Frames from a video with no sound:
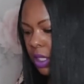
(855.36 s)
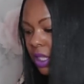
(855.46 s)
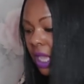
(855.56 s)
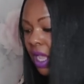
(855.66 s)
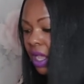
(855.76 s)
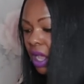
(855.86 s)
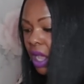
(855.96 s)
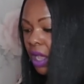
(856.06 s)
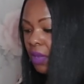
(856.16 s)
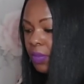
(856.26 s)
Knight of
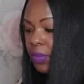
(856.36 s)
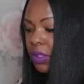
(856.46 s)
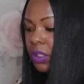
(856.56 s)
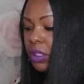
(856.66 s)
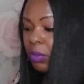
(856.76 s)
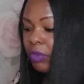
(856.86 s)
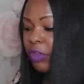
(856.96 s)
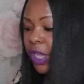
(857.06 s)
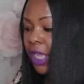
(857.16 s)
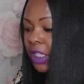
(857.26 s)
Cups. Some of you
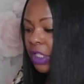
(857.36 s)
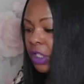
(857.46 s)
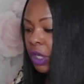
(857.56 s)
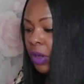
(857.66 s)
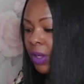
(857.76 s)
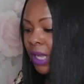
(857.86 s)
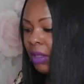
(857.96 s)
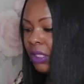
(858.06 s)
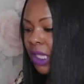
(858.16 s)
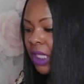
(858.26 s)
guys are going
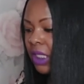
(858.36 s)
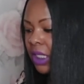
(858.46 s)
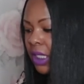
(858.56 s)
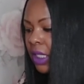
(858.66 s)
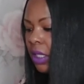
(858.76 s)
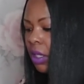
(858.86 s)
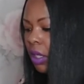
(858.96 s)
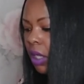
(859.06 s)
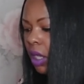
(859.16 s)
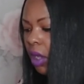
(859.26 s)
out dating,
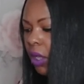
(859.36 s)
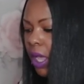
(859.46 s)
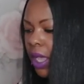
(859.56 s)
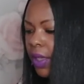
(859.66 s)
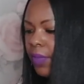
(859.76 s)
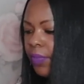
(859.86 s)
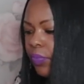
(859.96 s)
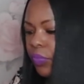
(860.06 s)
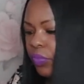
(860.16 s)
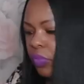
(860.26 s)
okay?
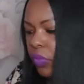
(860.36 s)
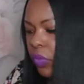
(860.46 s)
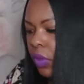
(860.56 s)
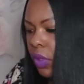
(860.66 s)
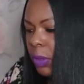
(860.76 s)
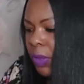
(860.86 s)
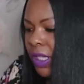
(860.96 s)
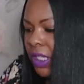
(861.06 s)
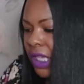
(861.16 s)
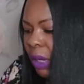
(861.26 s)

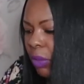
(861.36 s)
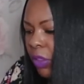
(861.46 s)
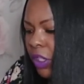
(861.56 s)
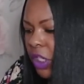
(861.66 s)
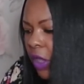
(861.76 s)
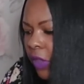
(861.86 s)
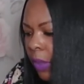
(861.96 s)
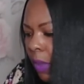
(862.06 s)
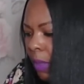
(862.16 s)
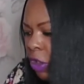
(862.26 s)
Spending time with each other,
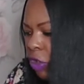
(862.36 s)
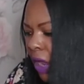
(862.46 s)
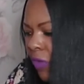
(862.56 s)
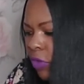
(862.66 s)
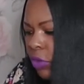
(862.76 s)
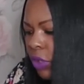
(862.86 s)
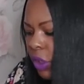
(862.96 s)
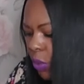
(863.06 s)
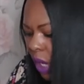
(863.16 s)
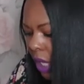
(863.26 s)
maybe travels
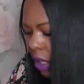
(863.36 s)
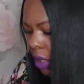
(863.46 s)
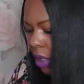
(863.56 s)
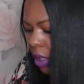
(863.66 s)
as well.